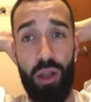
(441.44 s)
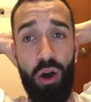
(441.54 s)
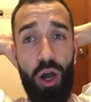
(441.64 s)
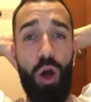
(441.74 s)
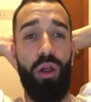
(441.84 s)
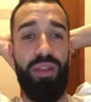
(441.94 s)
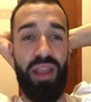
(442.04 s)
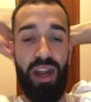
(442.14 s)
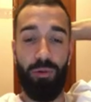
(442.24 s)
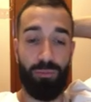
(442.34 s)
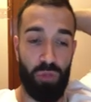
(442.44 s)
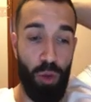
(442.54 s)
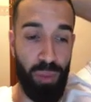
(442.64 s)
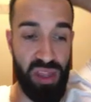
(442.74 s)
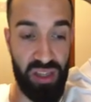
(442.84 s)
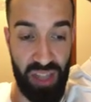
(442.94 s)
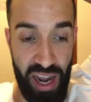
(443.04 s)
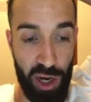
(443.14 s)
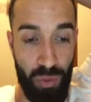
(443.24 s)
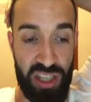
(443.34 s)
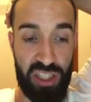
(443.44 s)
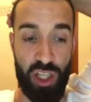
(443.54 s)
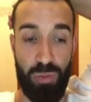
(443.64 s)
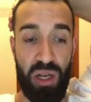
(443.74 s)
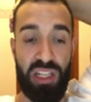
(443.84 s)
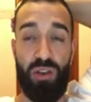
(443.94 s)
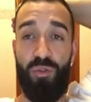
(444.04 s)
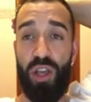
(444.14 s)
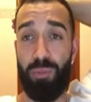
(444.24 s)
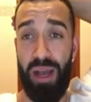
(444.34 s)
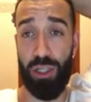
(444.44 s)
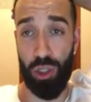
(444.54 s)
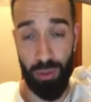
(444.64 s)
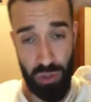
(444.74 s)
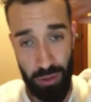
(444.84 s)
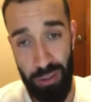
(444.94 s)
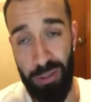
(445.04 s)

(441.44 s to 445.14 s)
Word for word: Oh, then you play the Dino Wrestlers because if you face Pendulums